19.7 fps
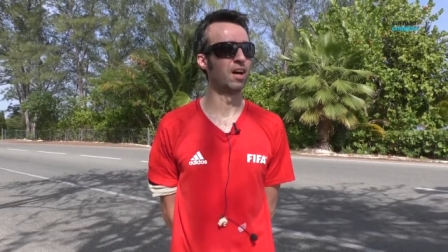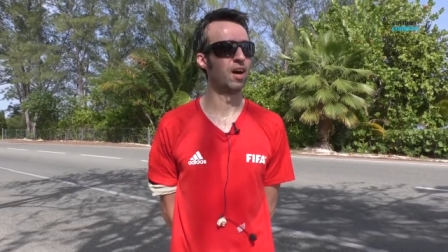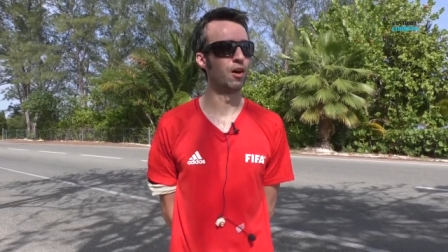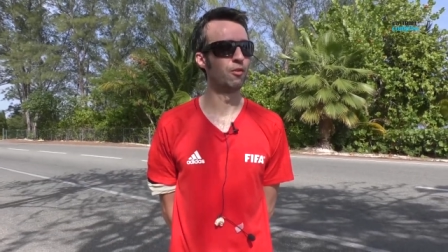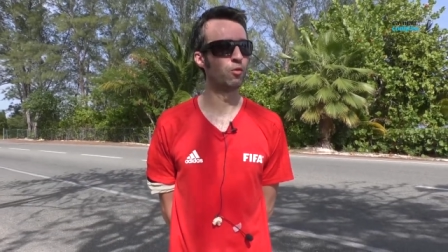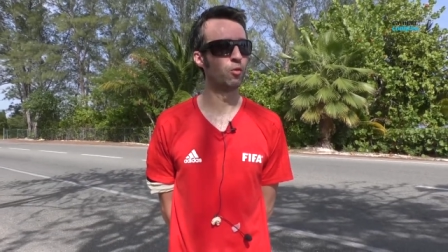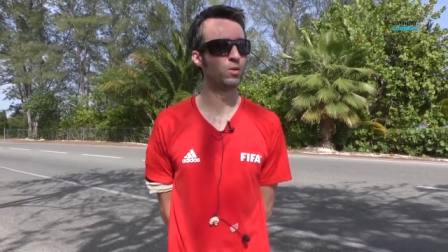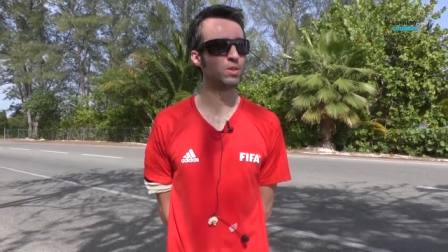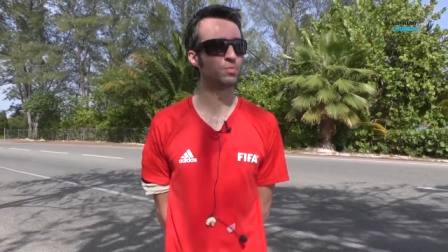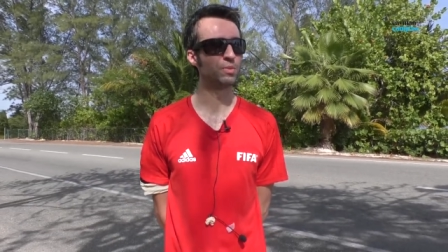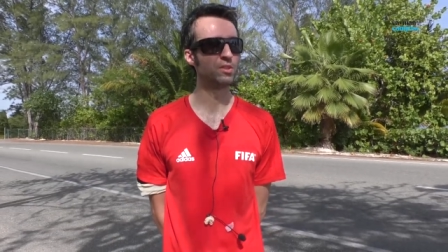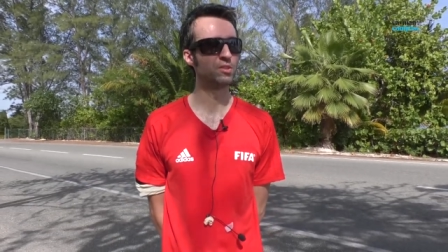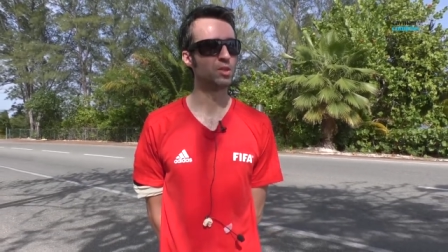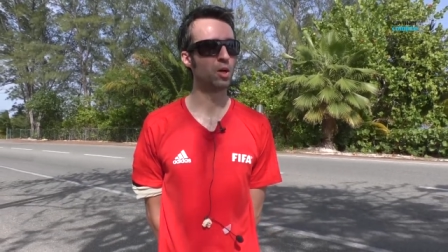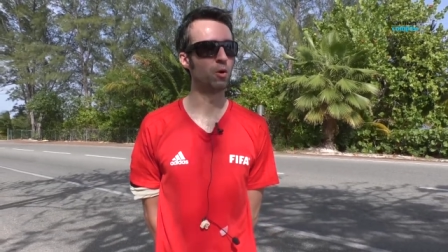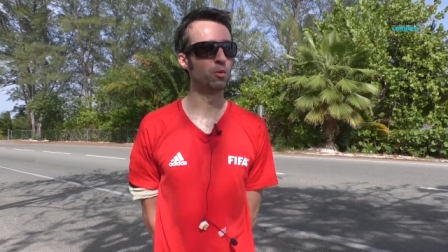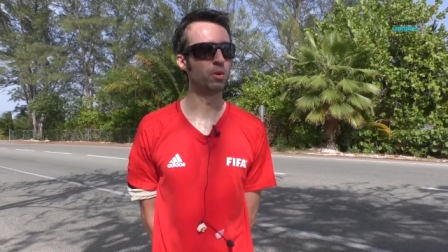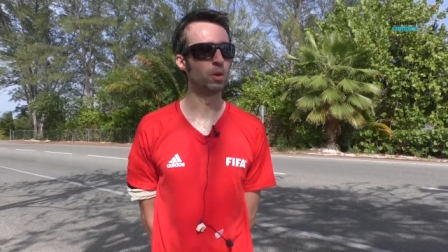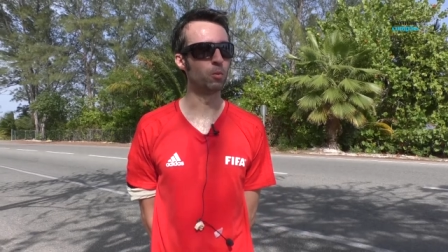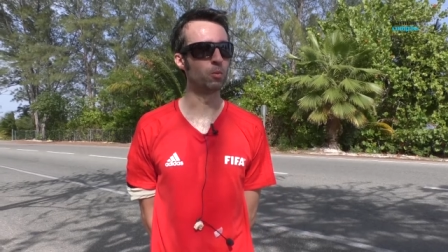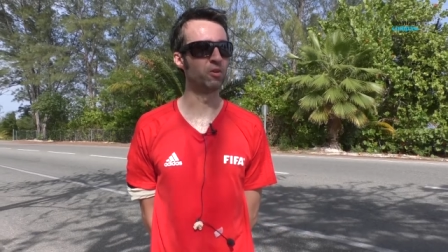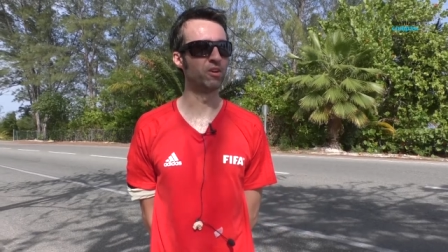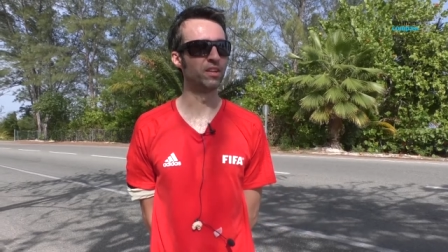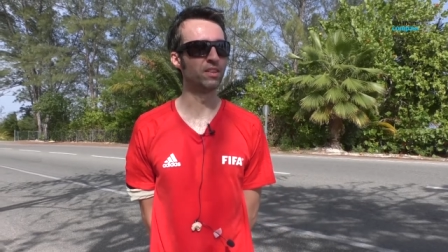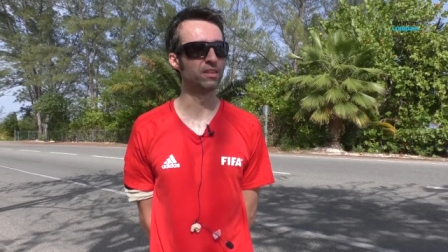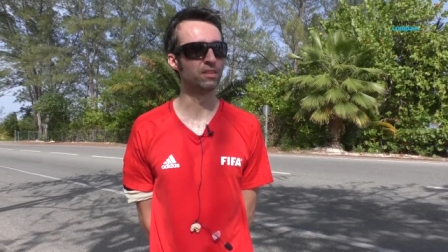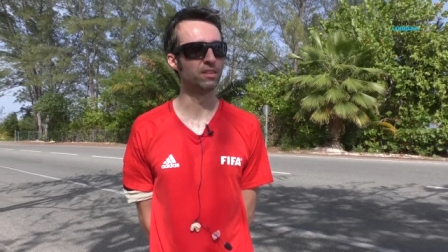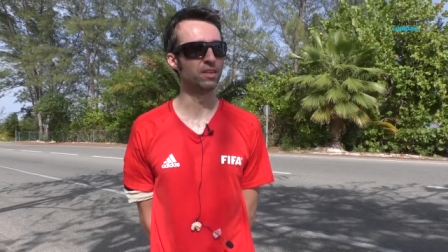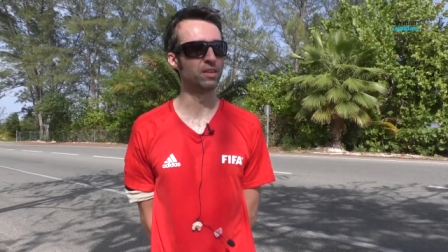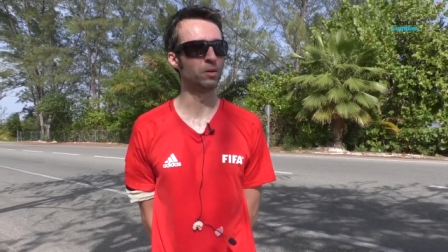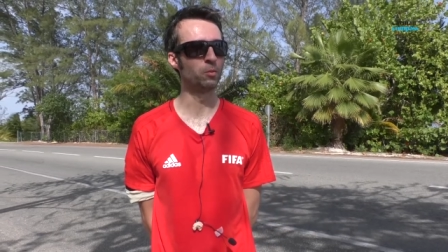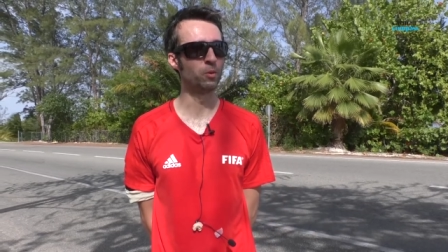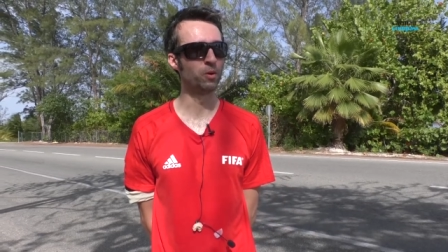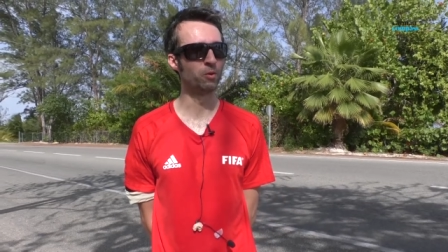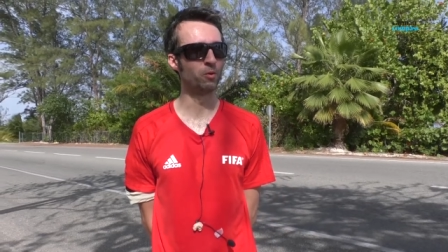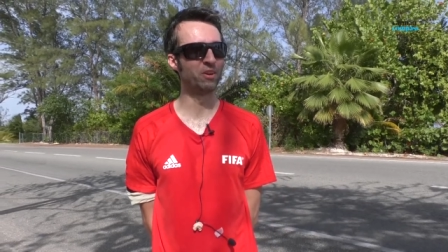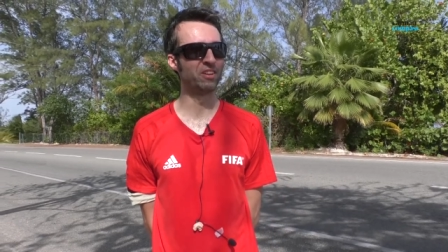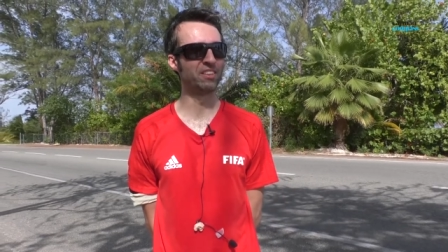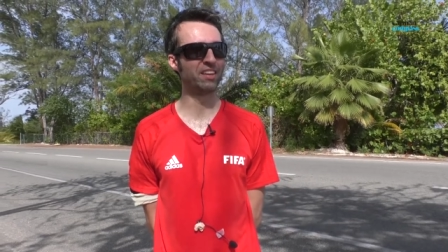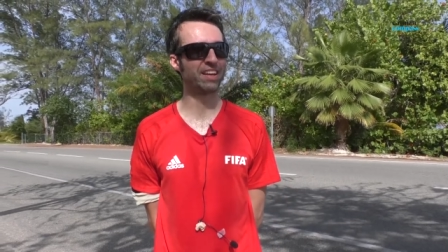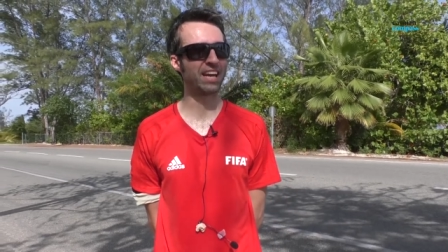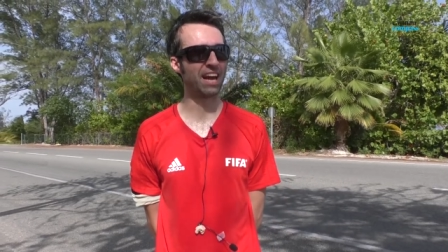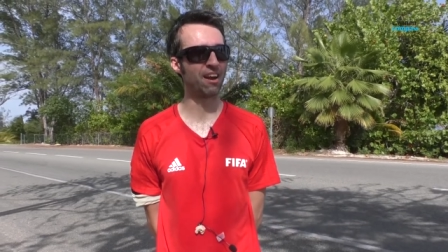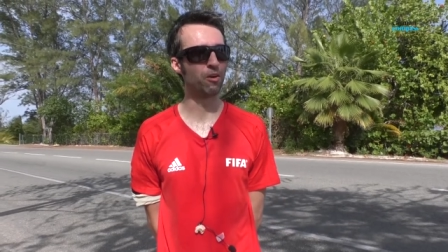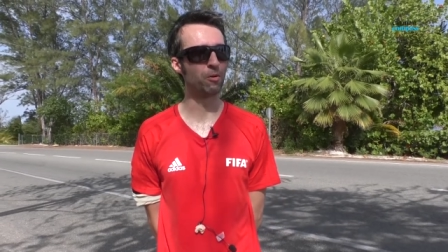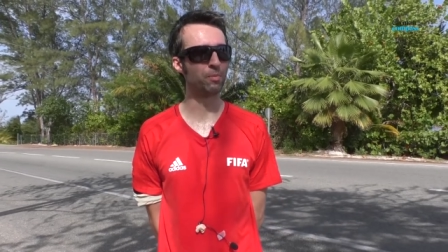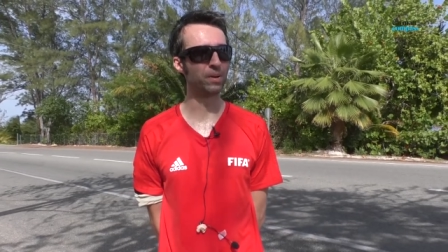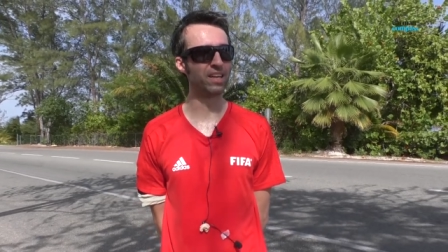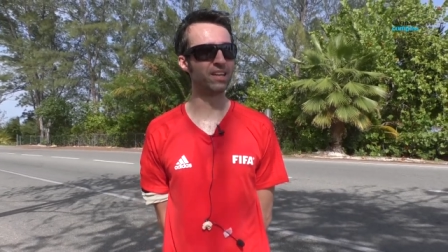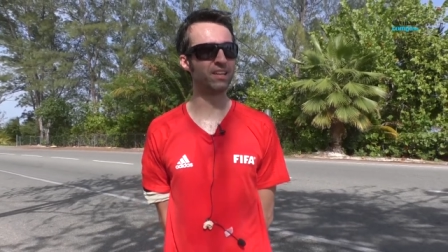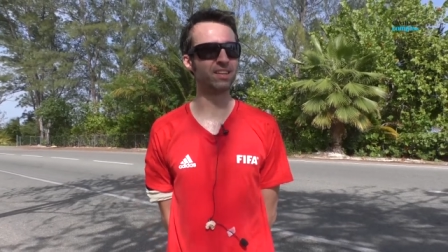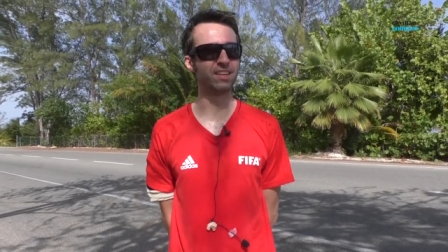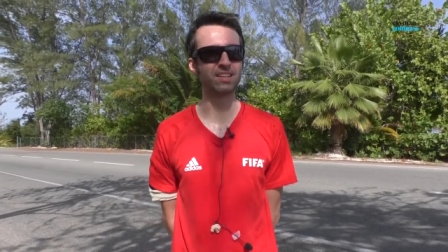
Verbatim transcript: I've always been told that we're in the Caribbean